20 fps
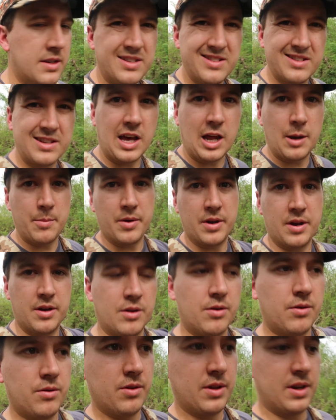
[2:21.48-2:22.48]
Just got up on a
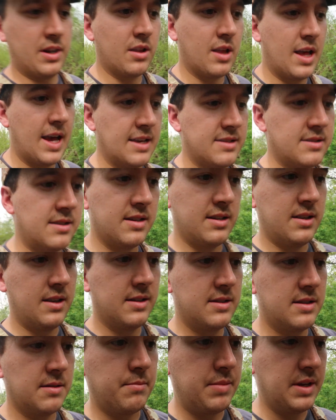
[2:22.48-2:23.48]
knoll and glassed it.
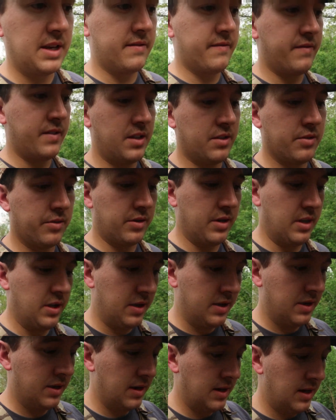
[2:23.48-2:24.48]
It's a big field,
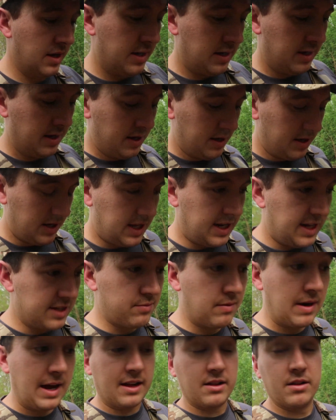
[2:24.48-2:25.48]
and
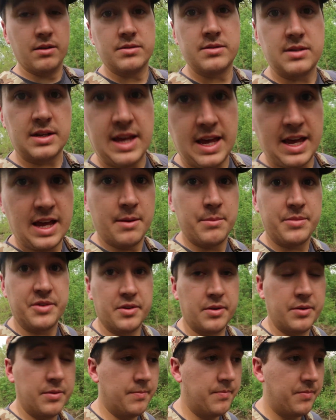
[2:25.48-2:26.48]
it's right close to camp,
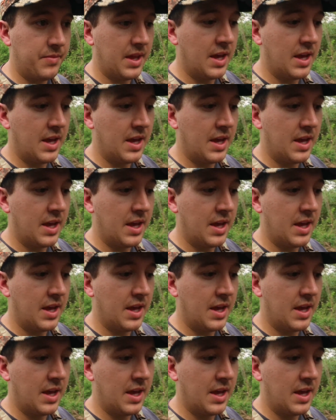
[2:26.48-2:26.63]
so